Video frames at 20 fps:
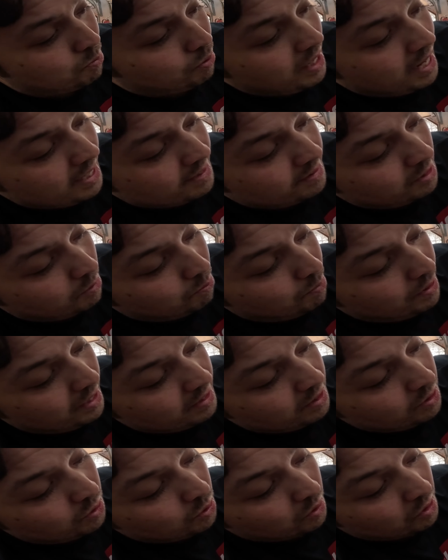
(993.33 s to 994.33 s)
plastic
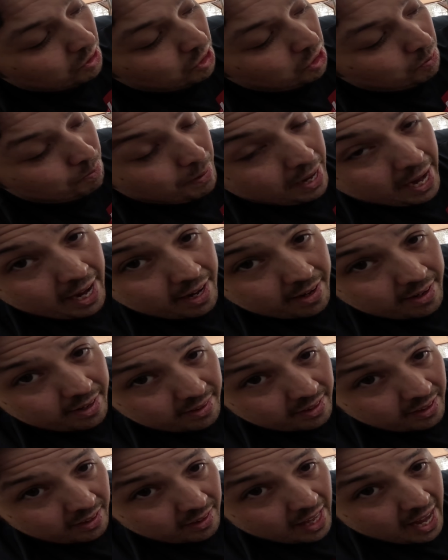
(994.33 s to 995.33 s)
piece to expand
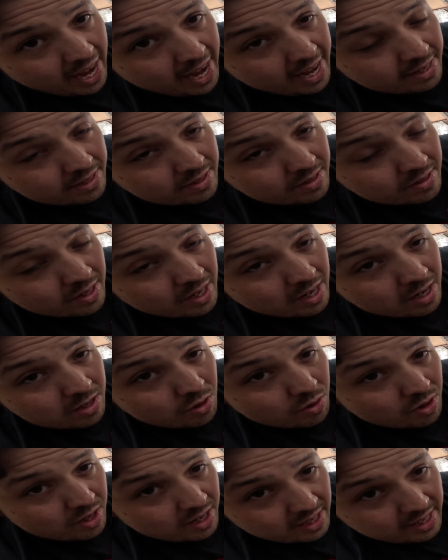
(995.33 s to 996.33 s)
in the glass
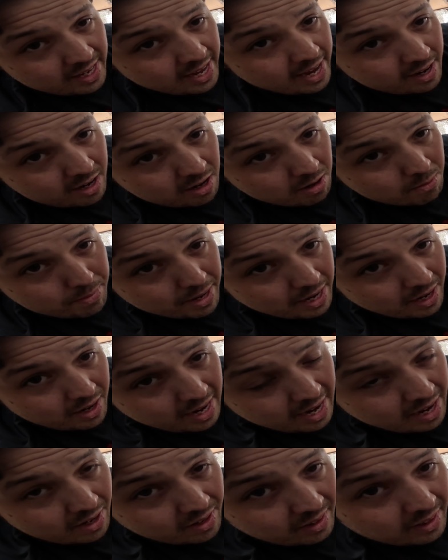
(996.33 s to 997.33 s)
so that it can't come back
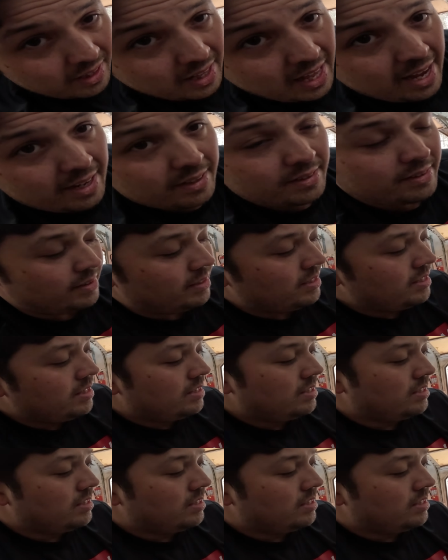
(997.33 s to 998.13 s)
out of the glass.